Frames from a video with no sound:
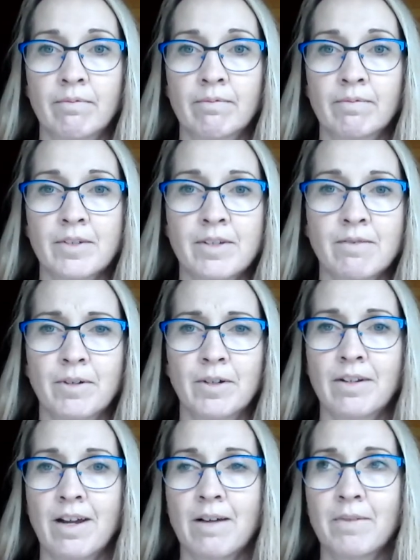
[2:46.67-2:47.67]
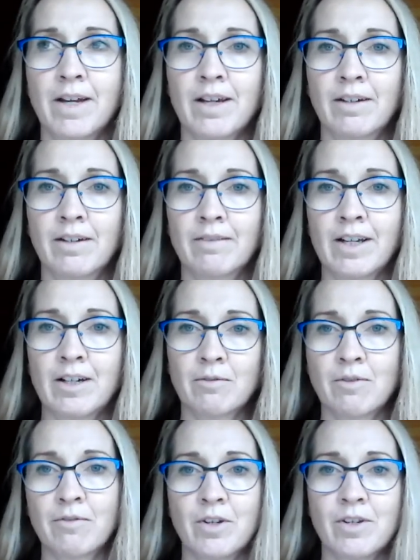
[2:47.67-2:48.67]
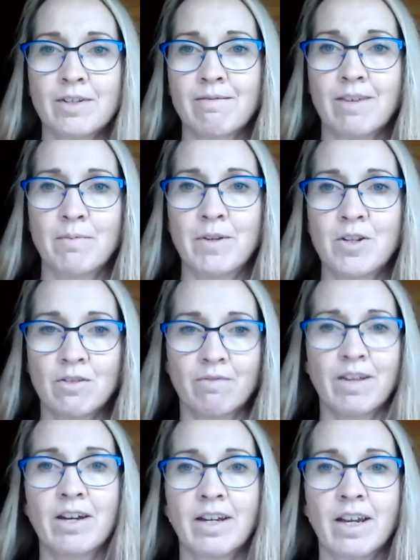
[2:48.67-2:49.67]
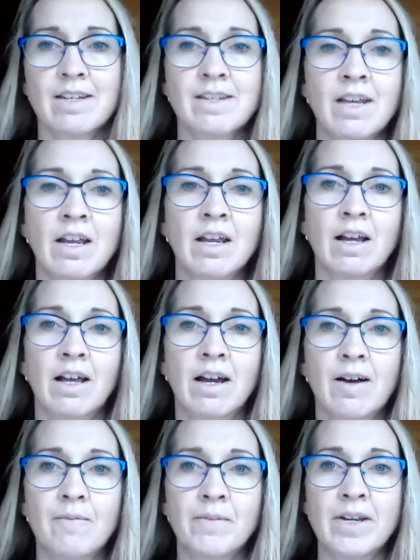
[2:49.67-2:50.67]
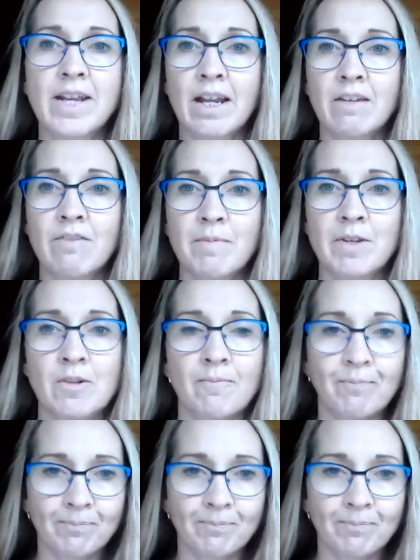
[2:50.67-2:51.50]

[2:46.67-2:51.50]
what's the word? Like a reverse image of that, I guess, a negative image